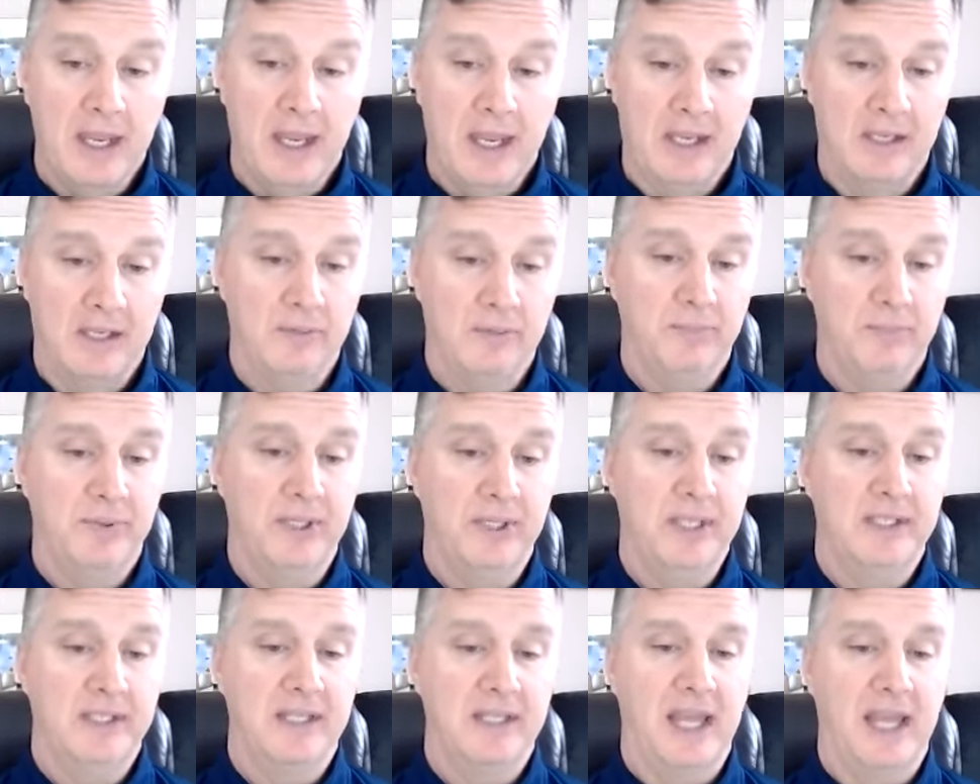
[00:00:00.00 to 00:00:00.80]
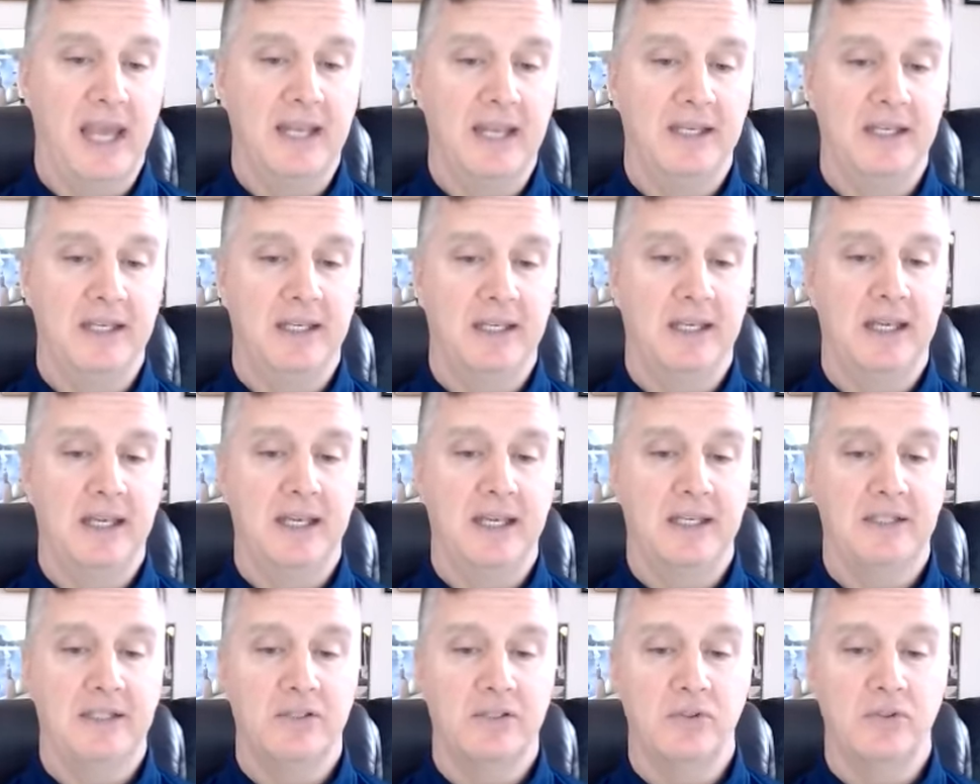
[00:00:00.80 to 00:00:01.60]
and complete that. You
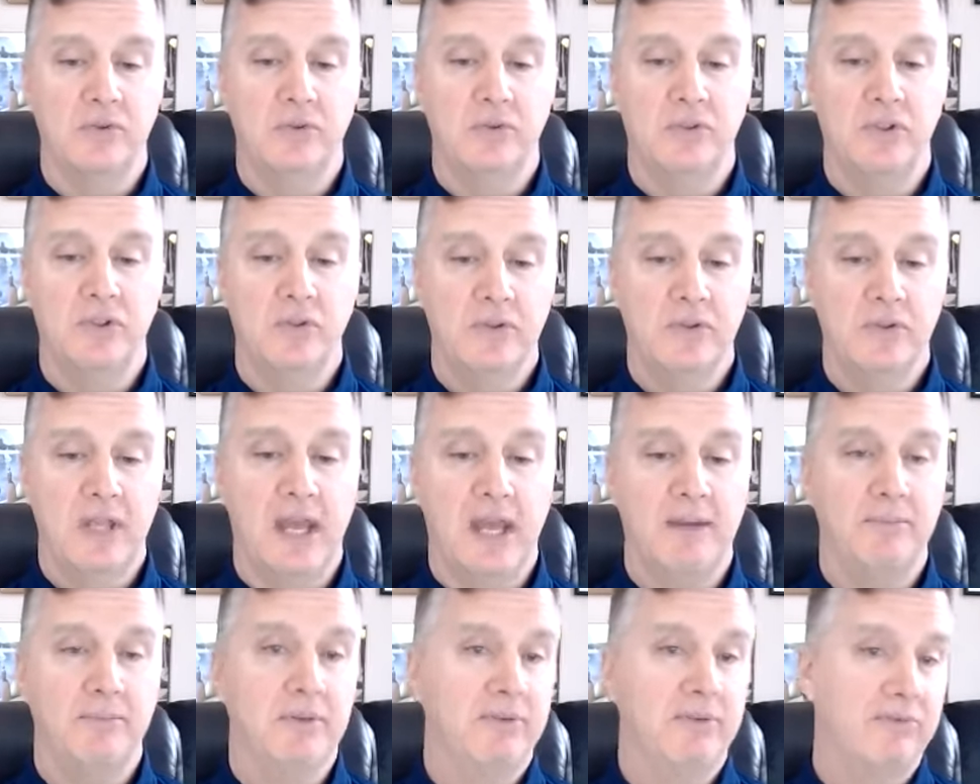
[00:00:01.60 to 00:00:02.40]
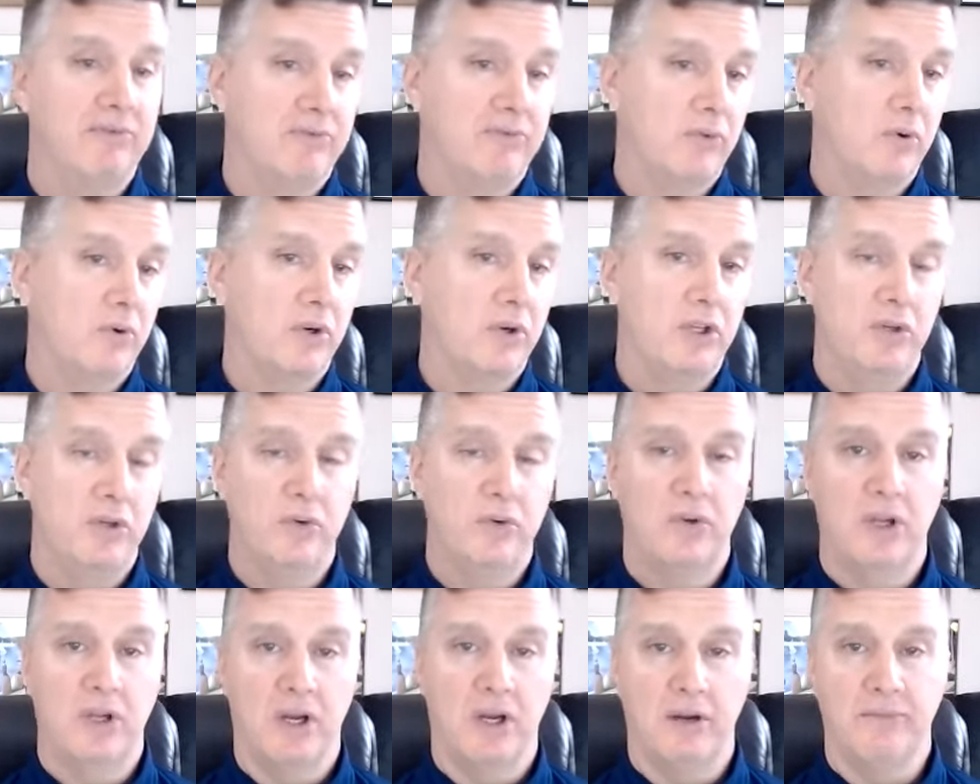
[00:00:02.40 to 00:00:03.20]
need to do that before you
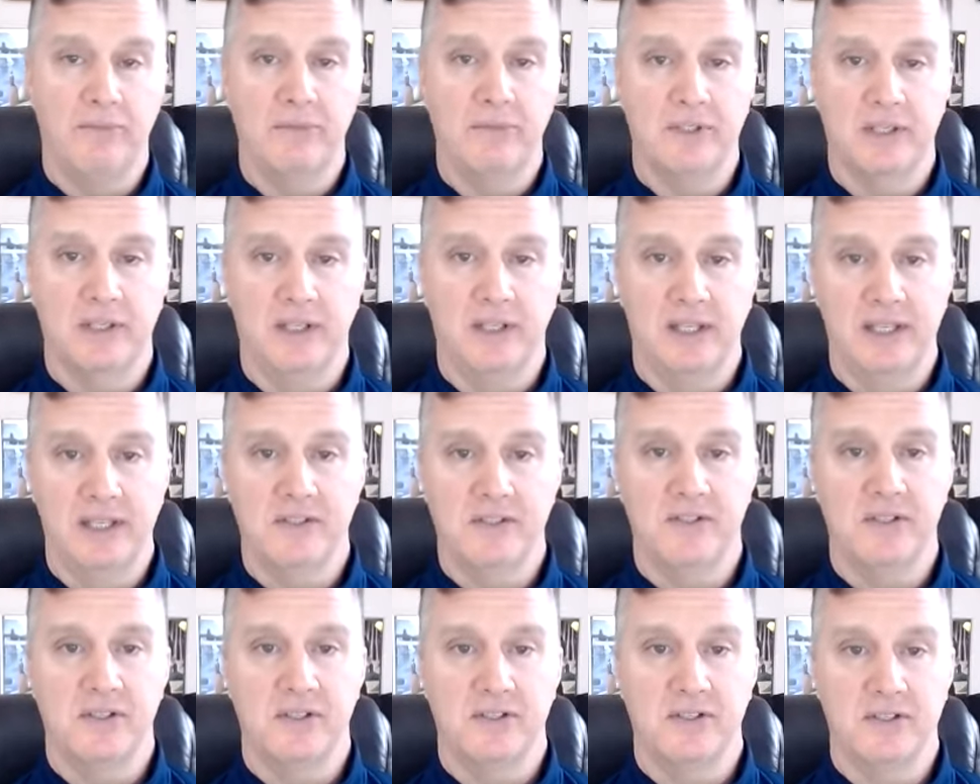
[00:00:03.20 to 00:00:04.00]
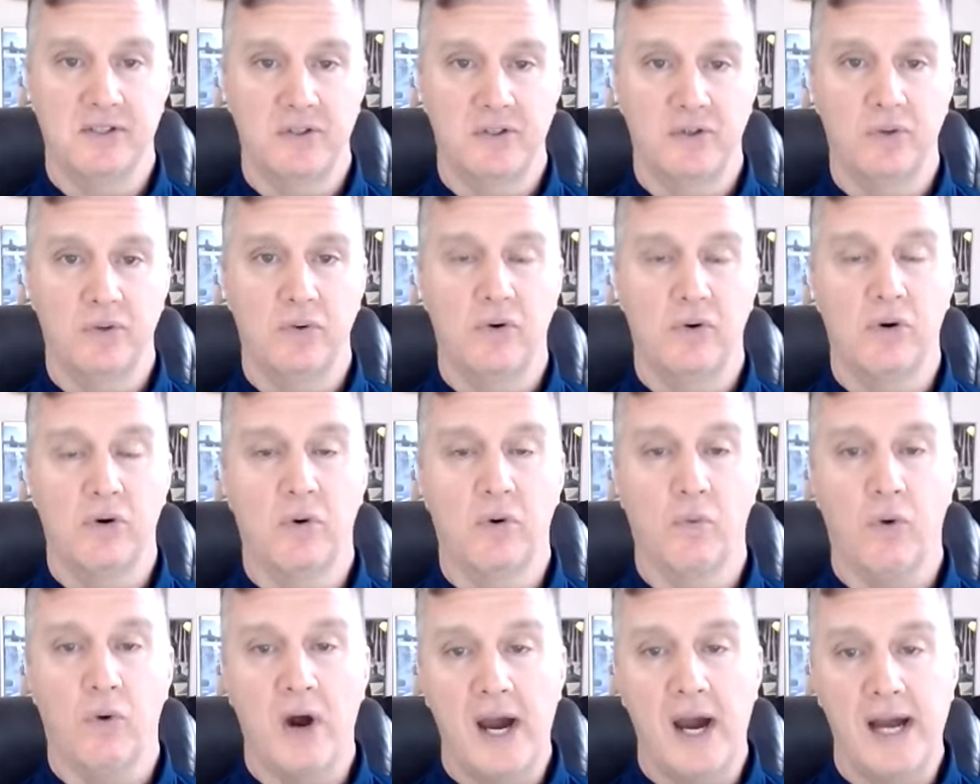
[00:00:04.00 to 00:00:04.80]
come to listen to
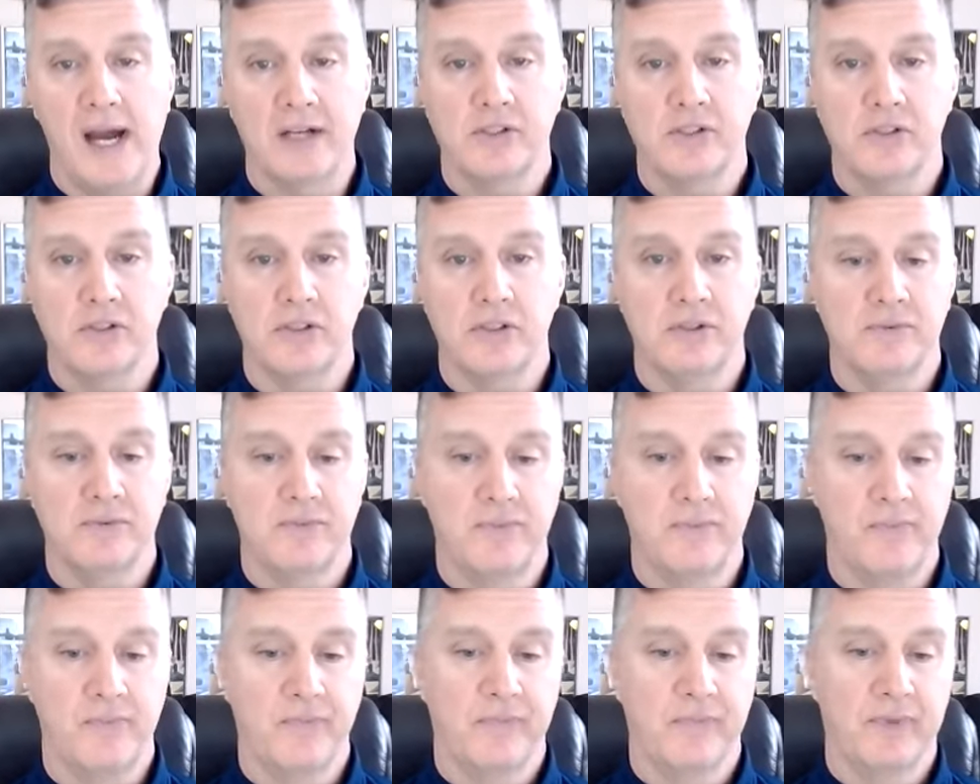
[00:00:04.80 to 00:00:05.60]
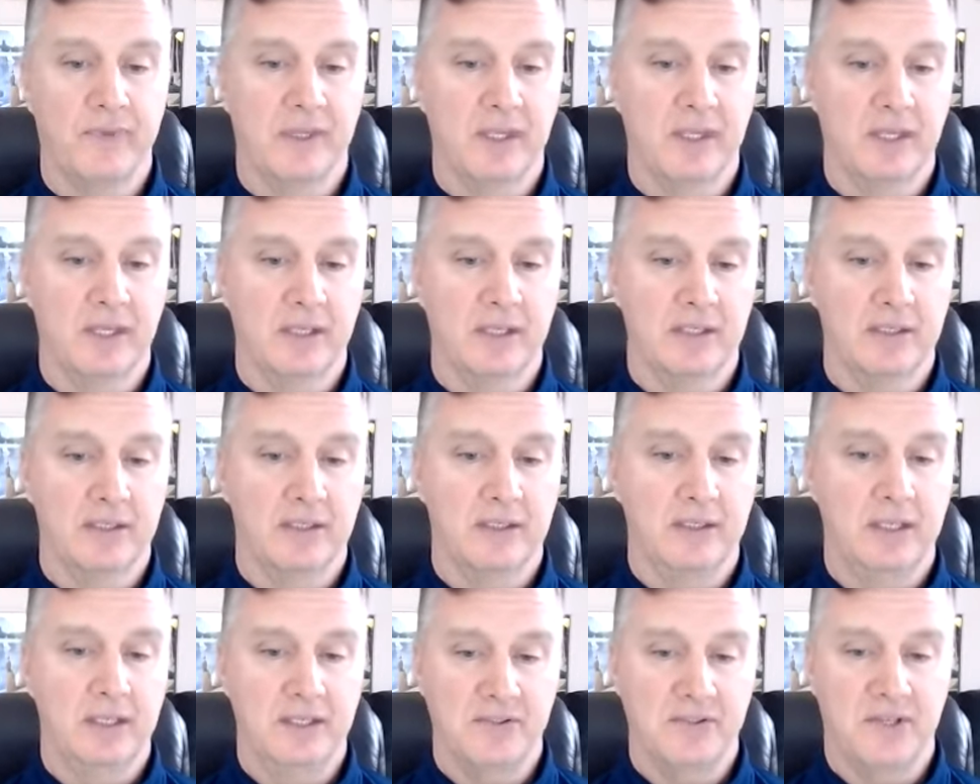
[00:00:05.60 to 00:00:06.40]
or watch
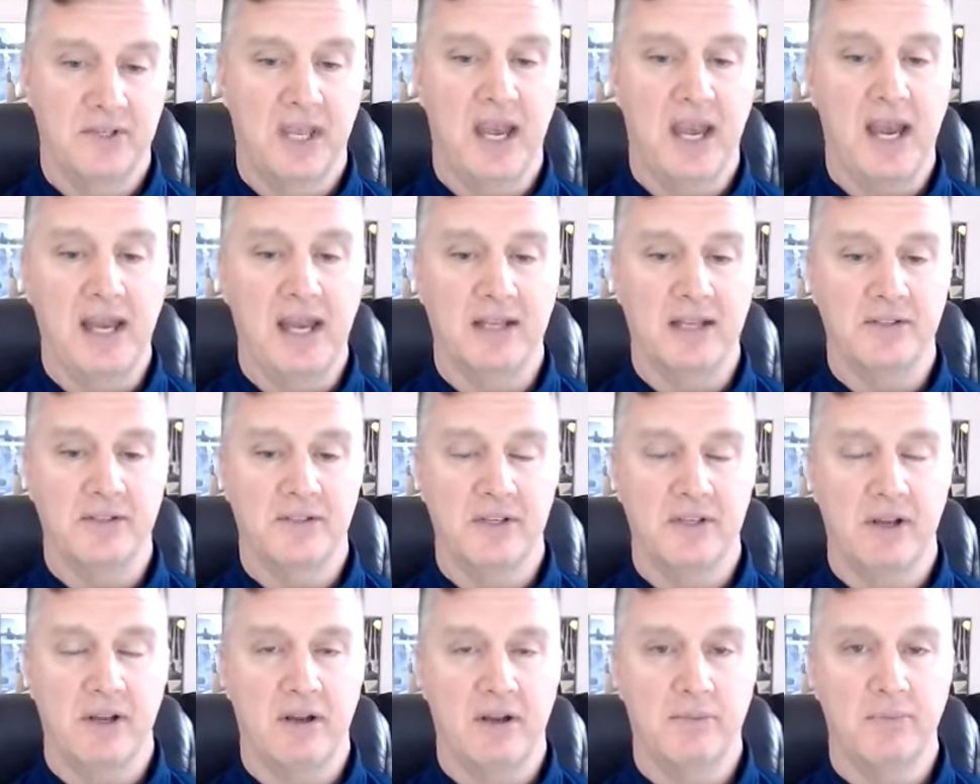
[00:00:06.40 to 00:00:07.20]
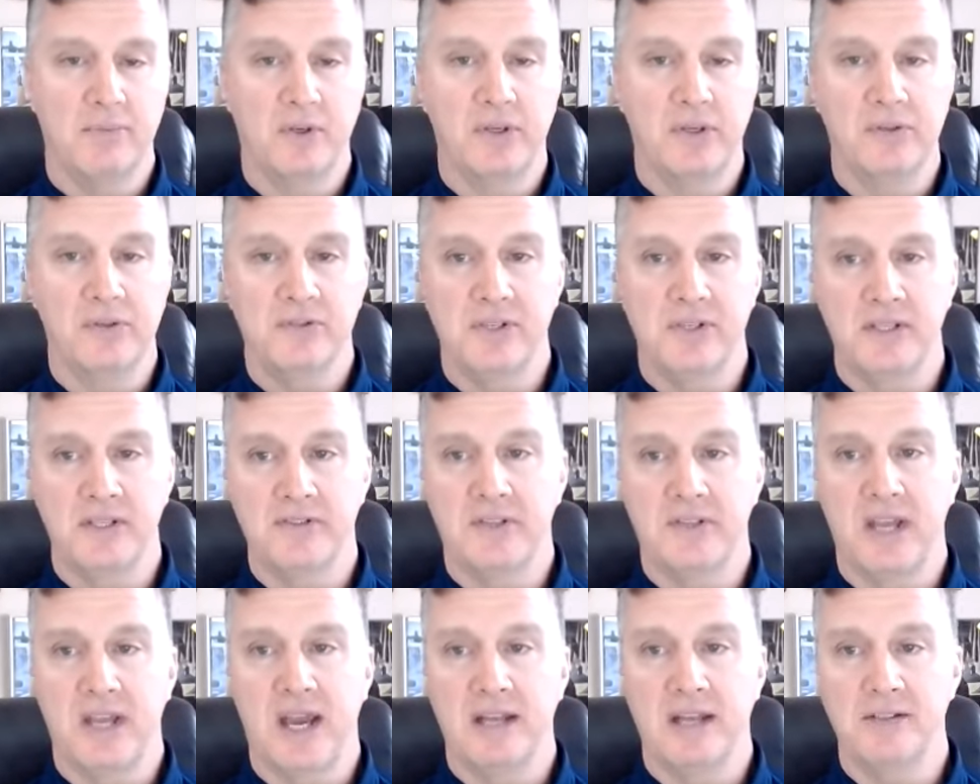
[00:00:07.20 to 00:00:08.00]
these guides. Now, I produce
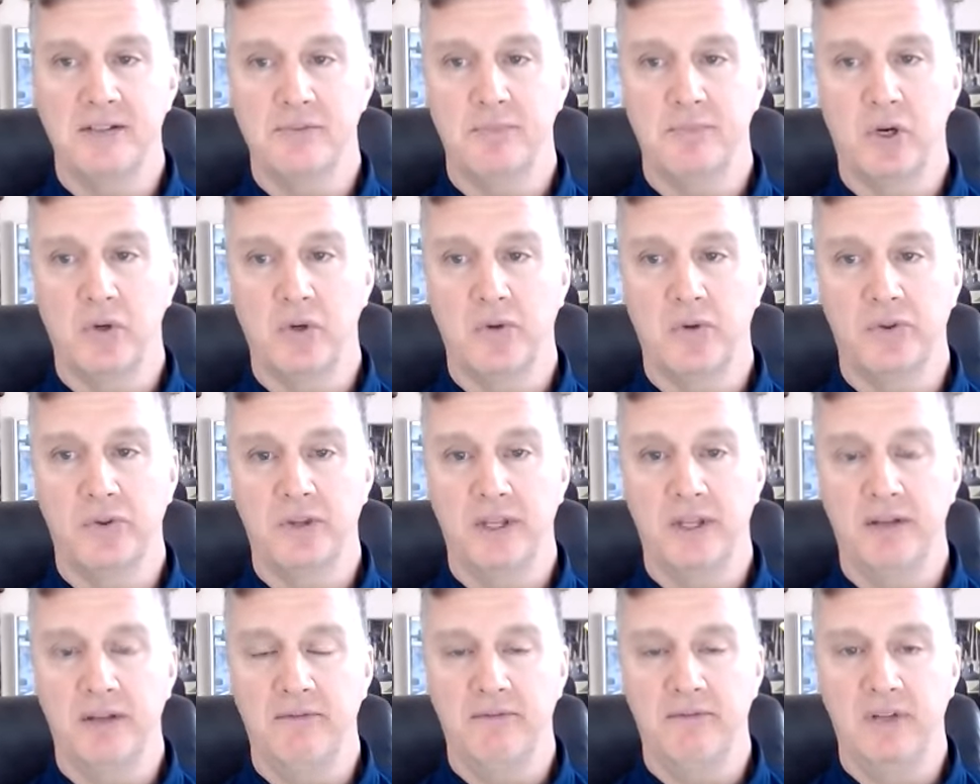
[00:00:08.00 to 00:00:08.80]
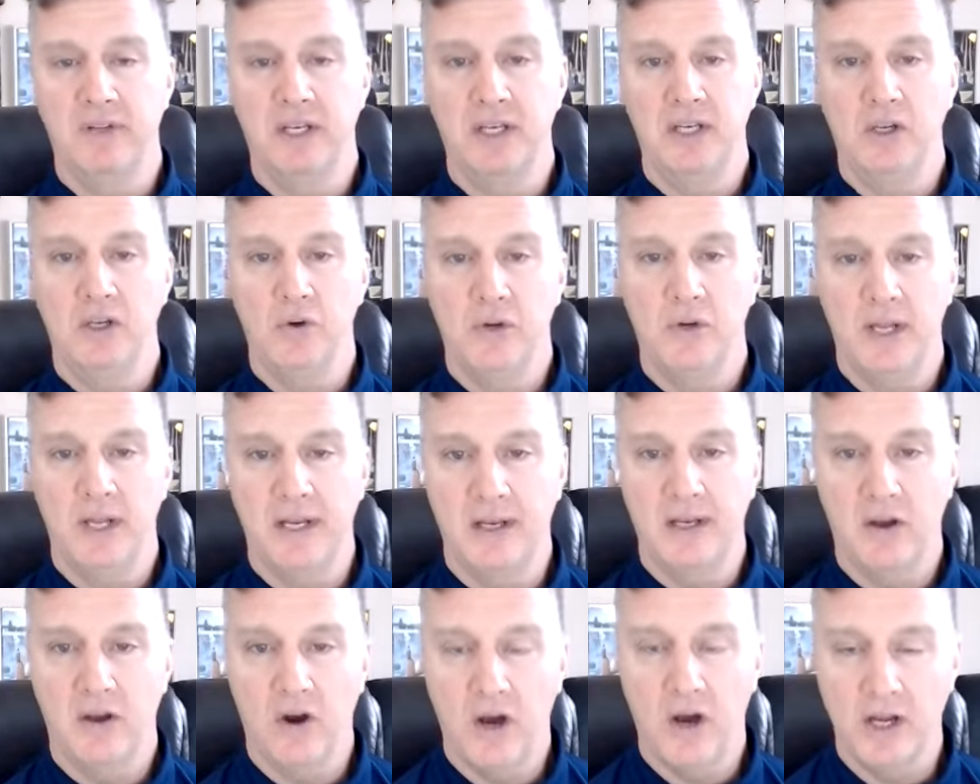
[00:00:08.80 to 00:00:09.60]
these guides both in video
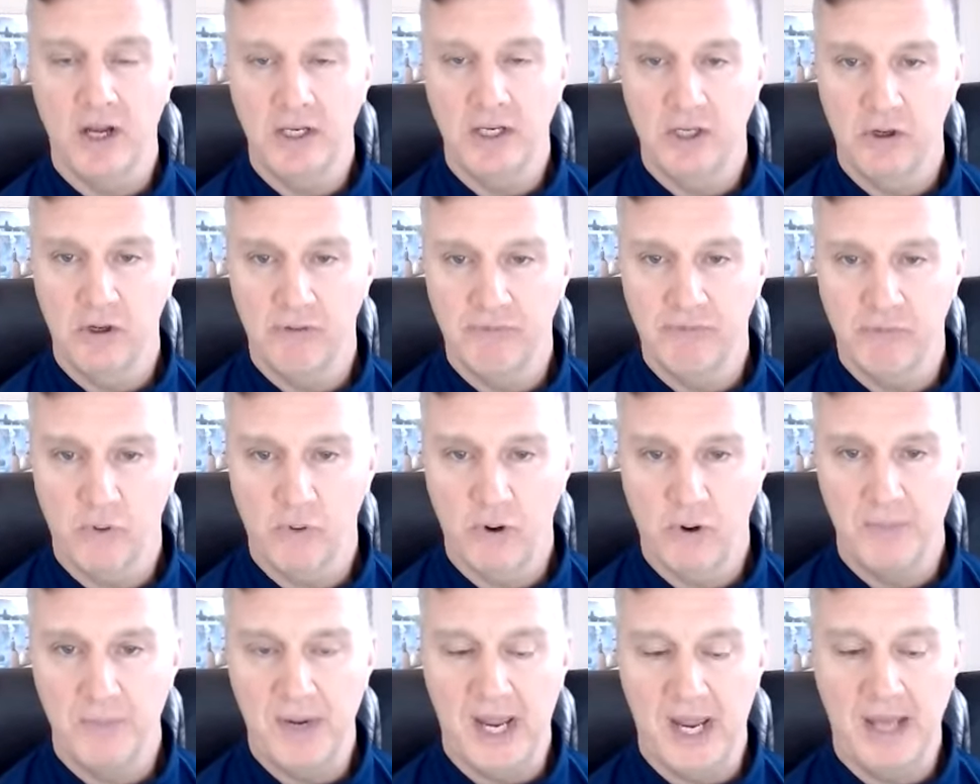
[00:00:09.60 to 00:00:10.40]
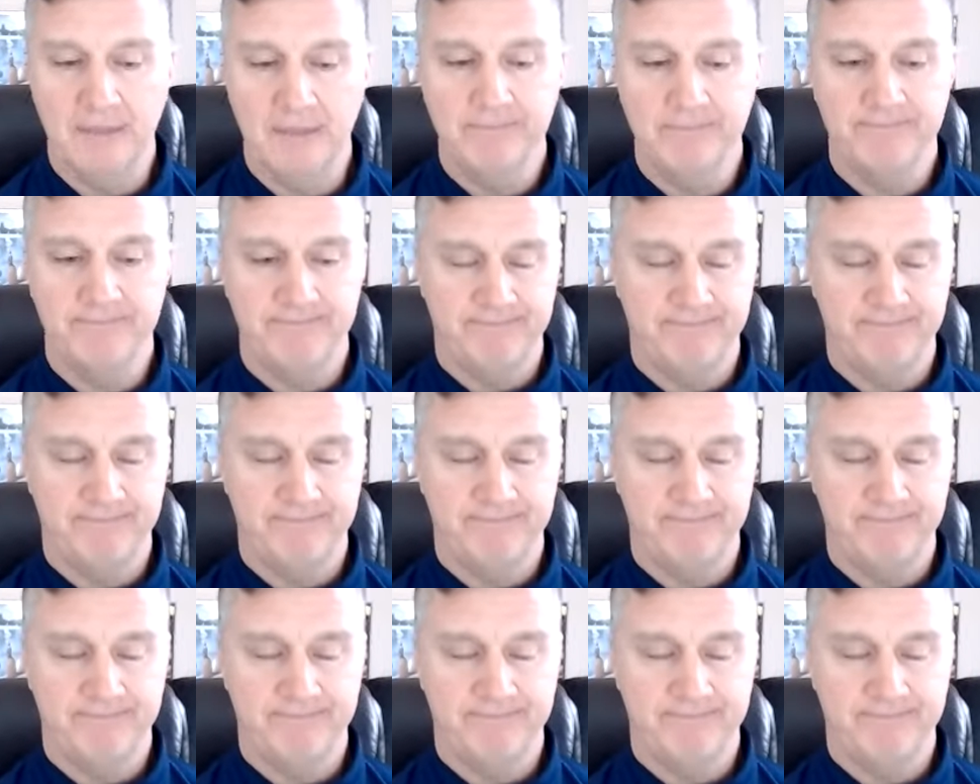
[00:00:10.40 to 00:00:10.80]
and audio format.